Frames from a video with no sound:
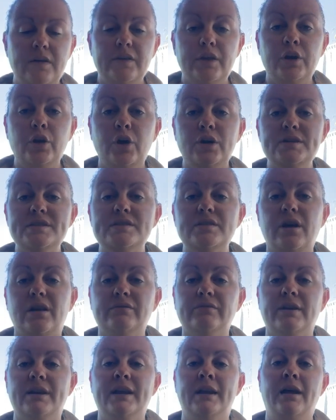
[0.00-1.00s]
notes that
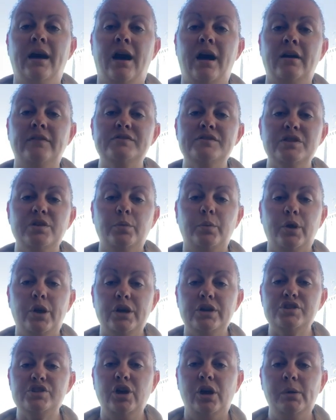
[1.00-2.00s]
I've written after the
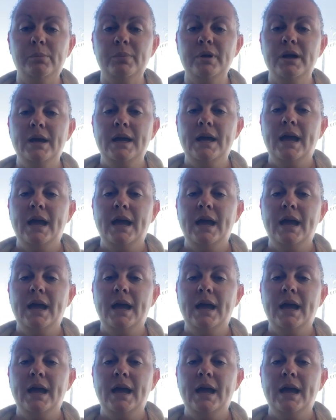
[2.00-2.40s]
workshop.